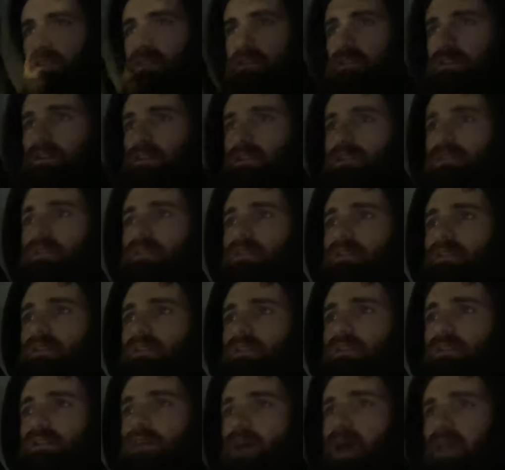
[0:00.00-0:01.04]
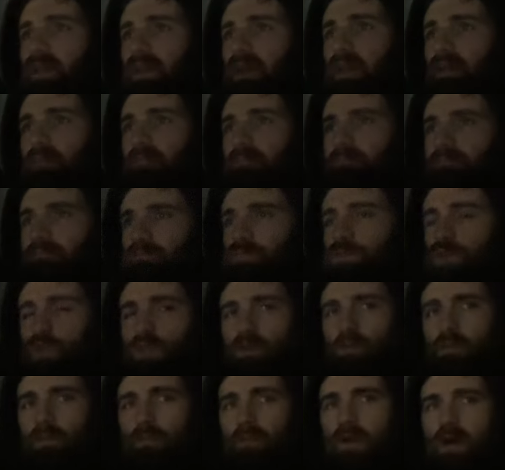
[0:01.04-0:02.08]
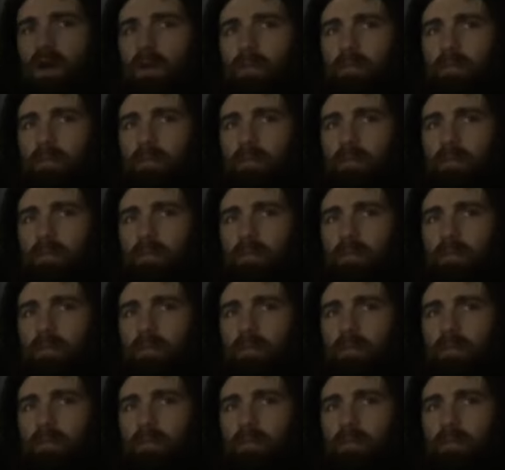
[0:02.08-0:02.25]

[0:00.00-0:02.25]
and then do some of uh,